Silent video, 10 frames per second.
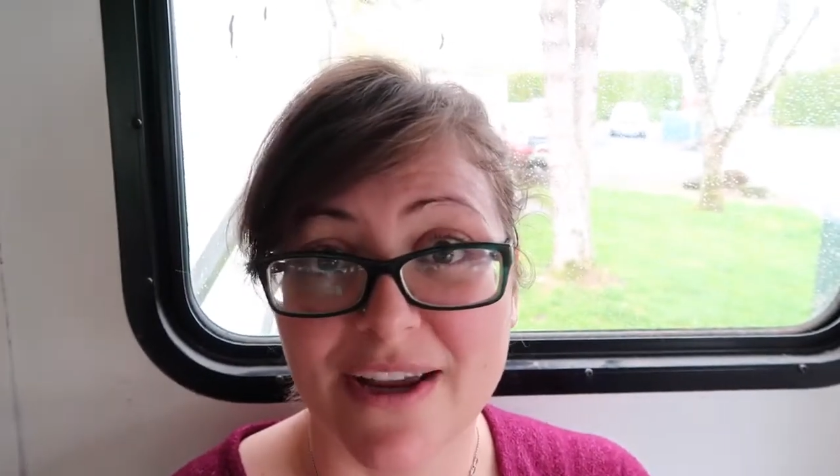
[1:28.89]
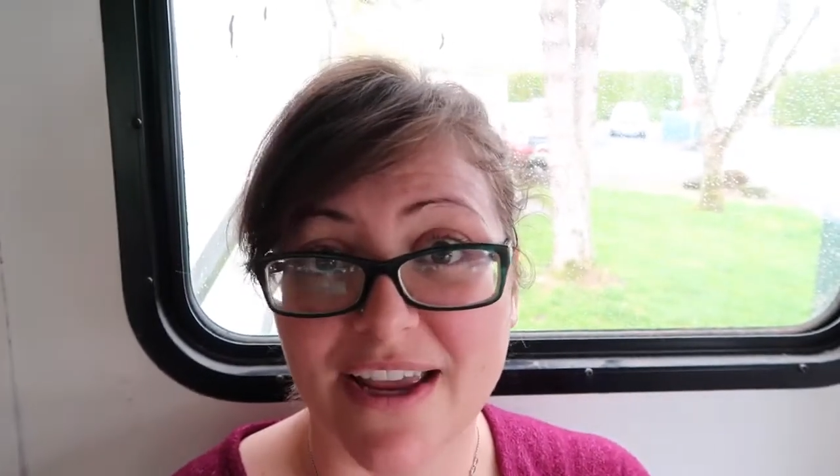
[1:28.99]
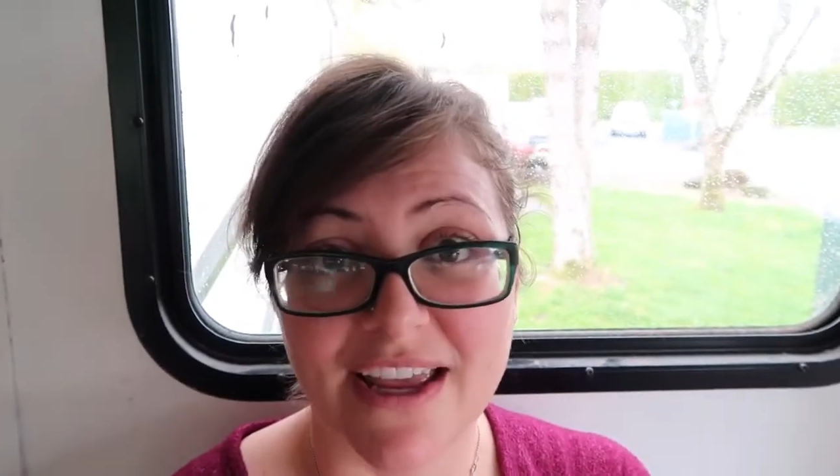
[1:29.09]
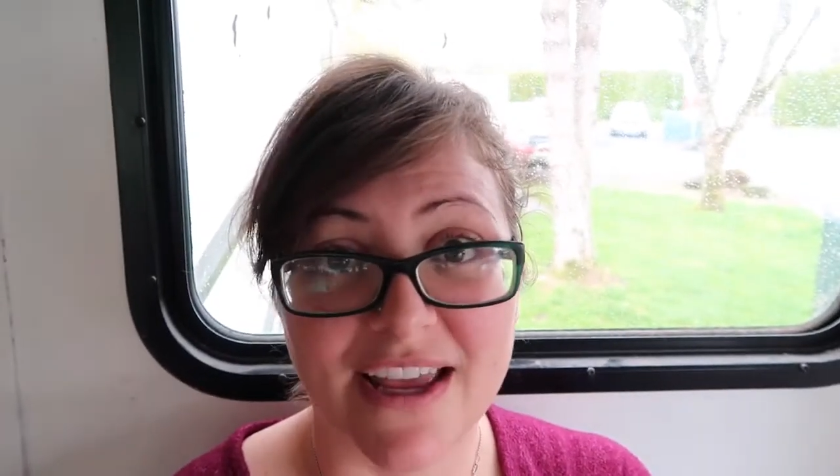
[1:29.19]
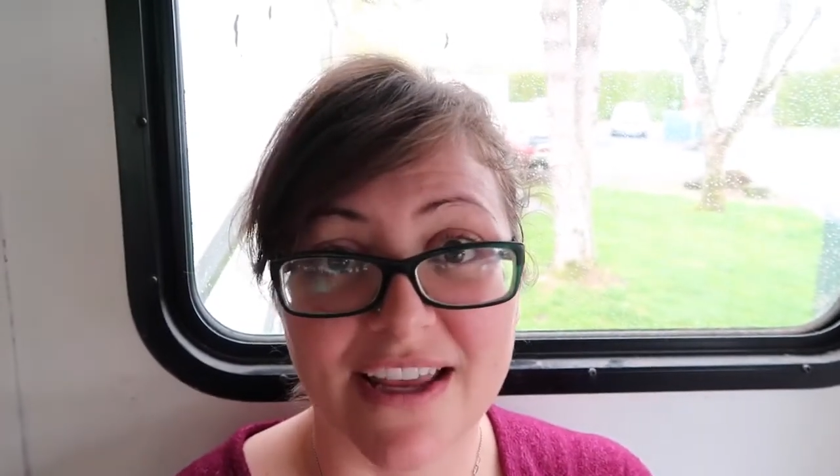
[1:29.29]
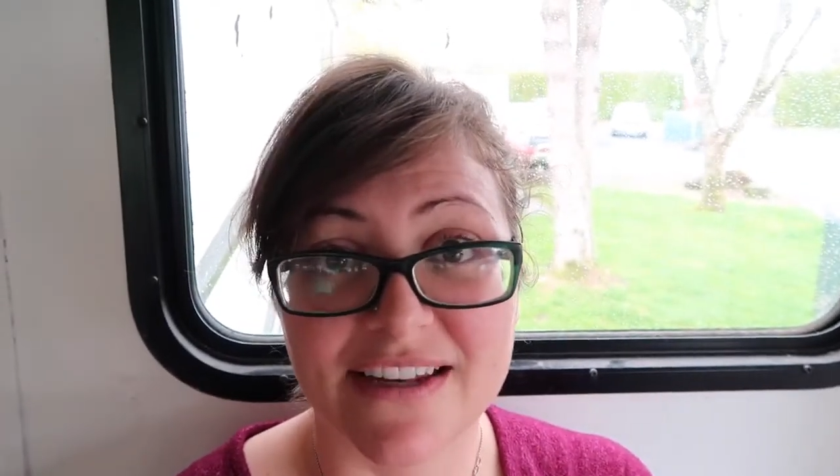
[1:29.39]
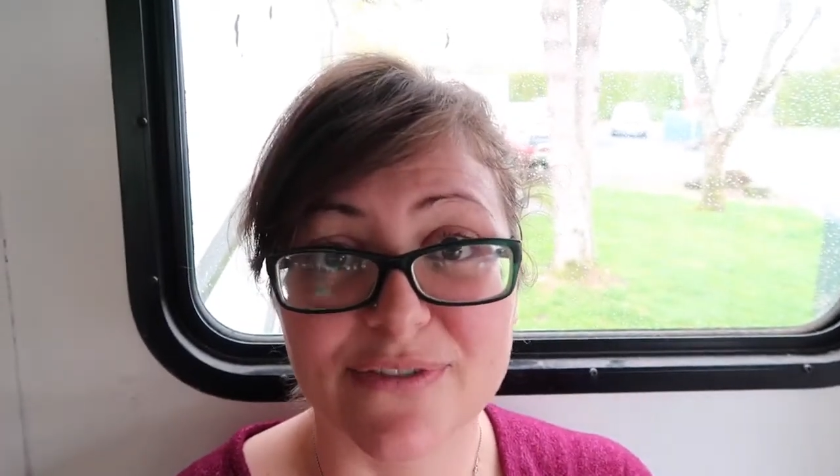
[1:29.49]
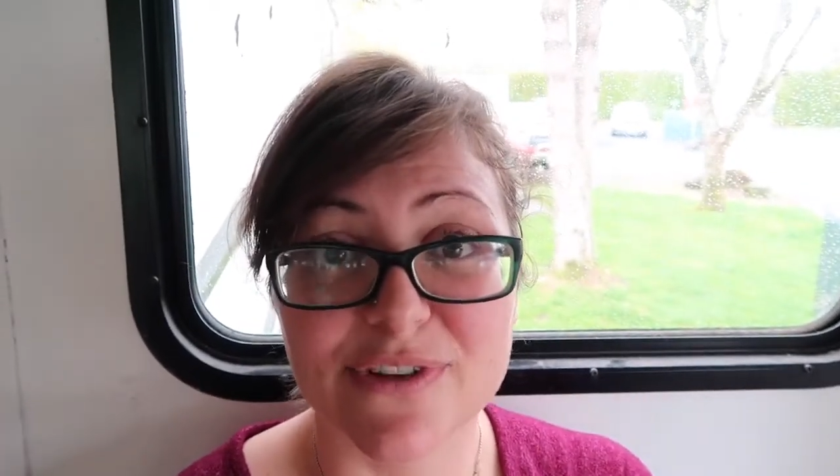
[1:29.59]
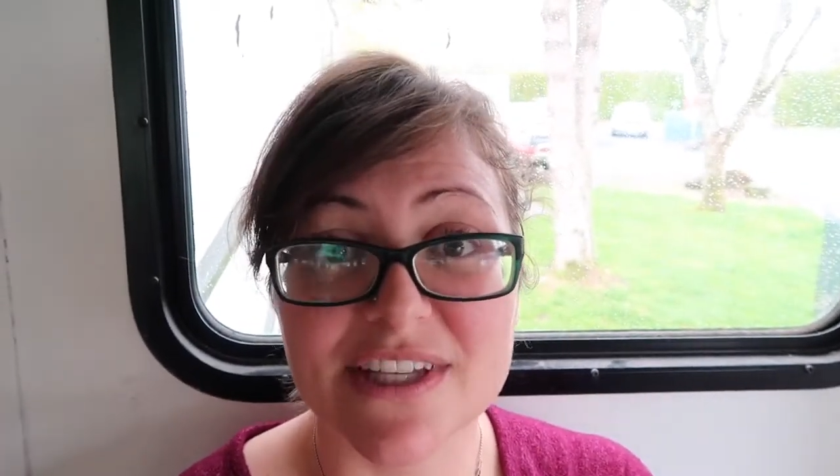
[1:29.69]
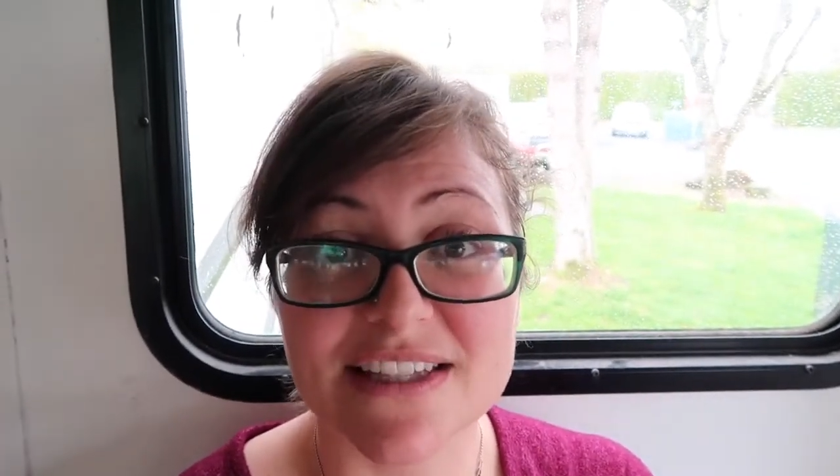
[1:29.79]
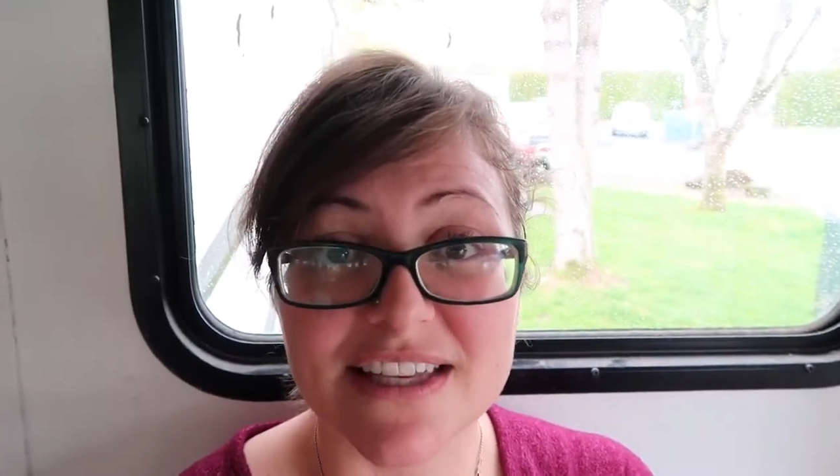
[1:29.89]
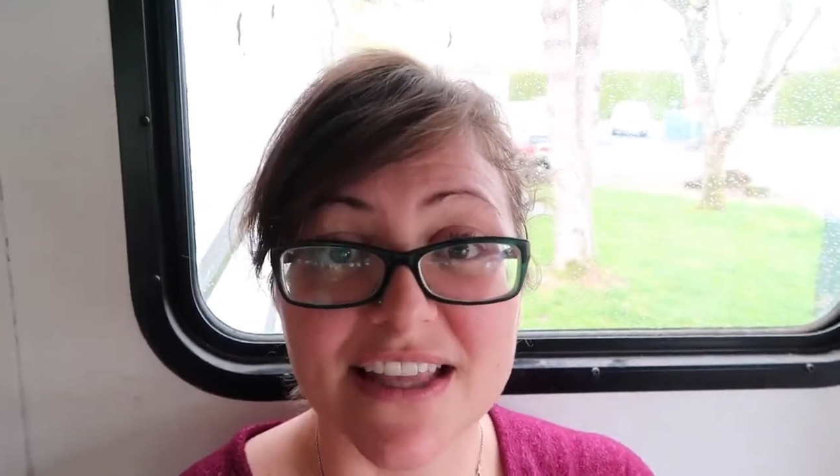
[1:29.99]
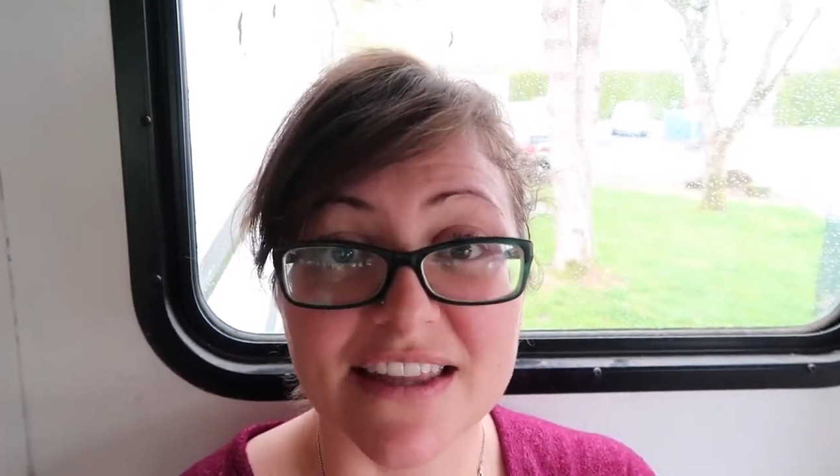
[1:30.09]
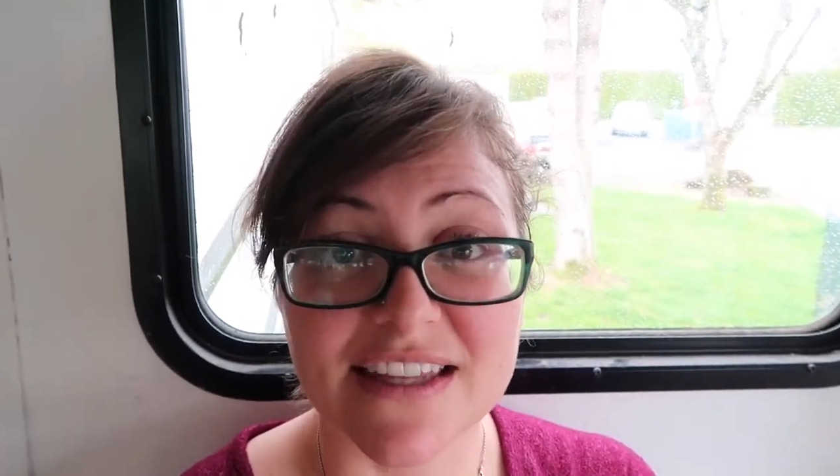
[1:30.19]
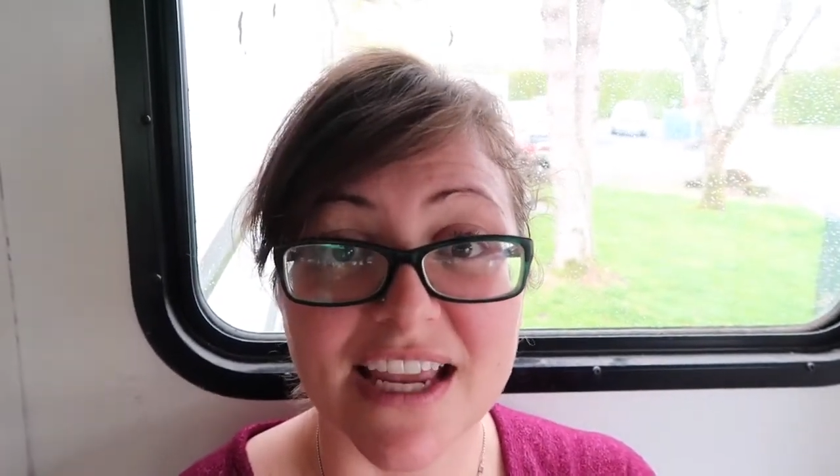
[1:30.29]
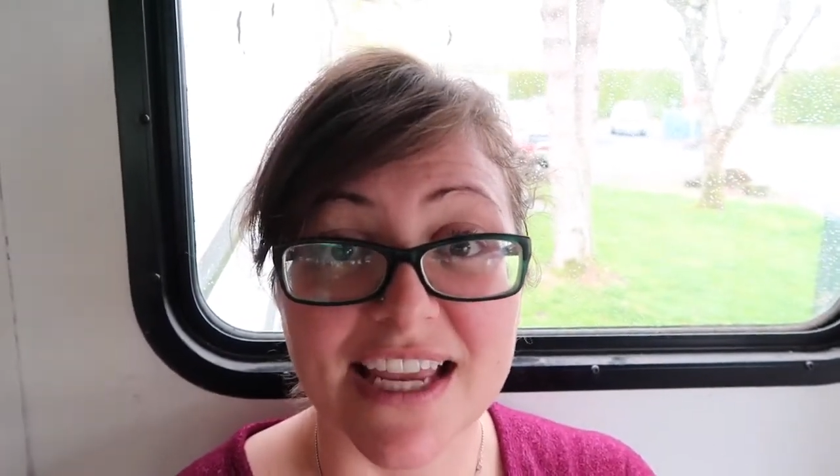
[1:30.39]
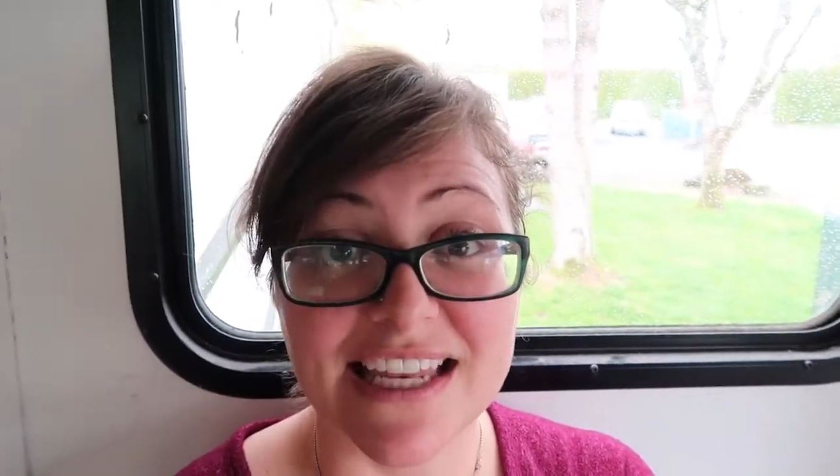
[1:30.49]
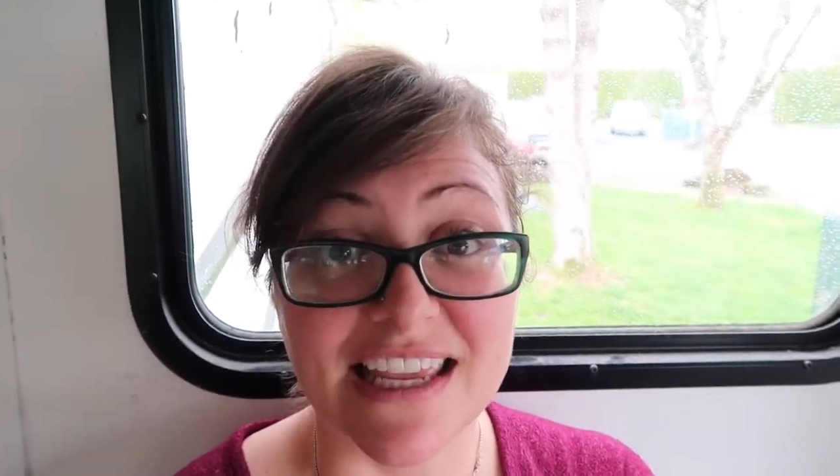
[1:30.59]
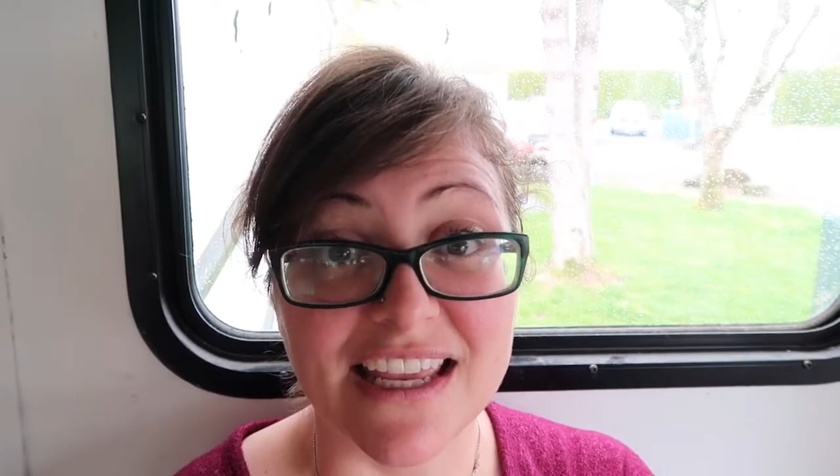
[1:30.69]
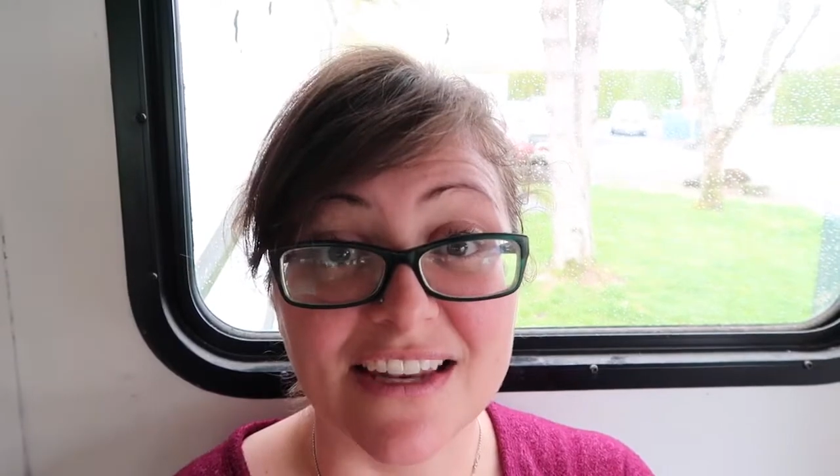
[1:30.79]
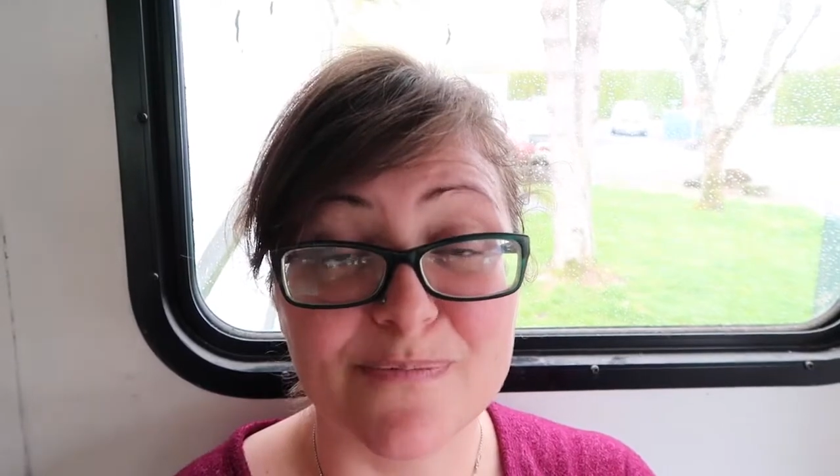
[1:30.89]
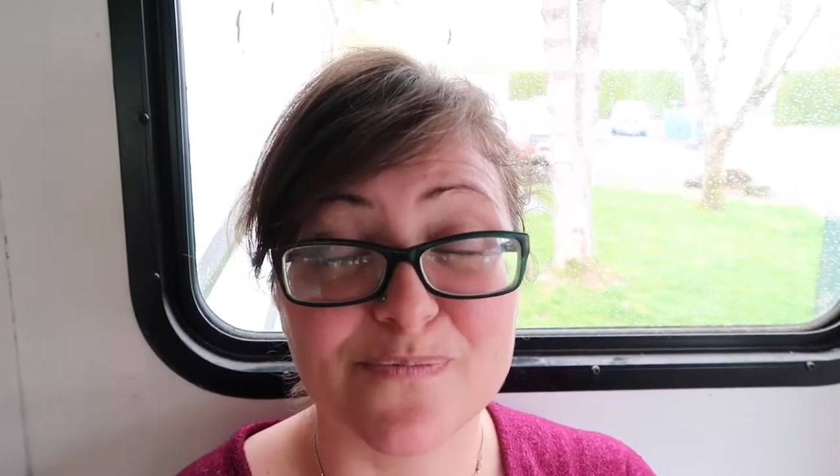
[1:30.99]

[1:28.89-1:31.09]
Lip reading: and different things like that that I need